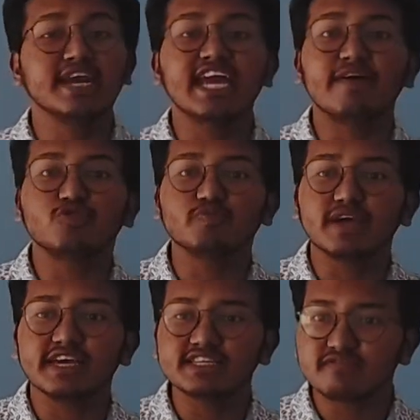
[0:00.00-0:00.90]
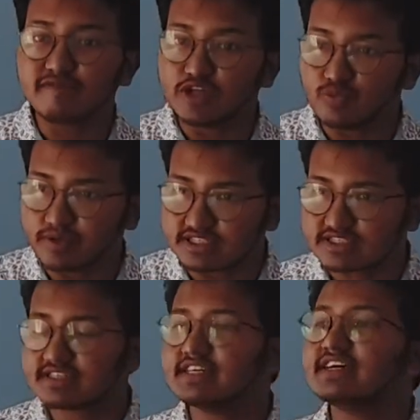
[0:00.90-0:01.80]
the money I have to pay is 50
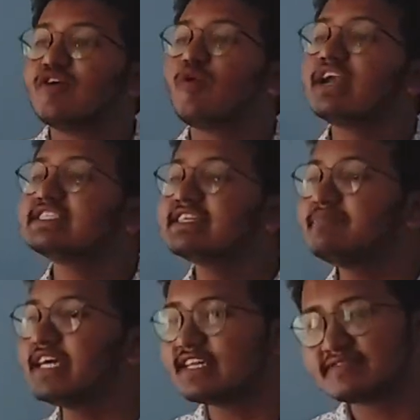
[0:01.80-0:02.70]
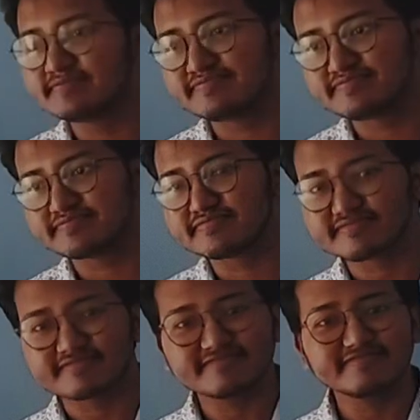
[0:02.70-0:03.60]
rupees. What does it mean?
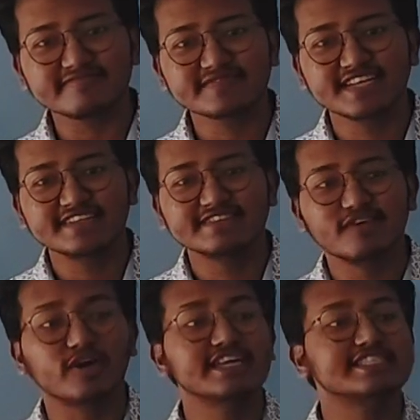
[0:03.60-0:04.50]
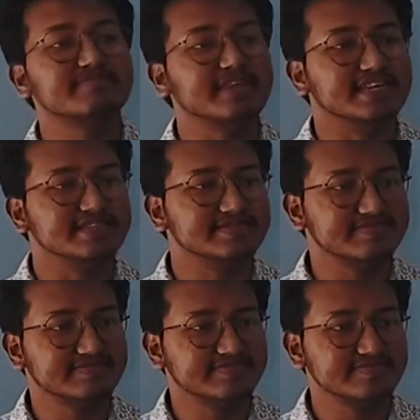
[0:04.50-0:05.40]
What does it mean?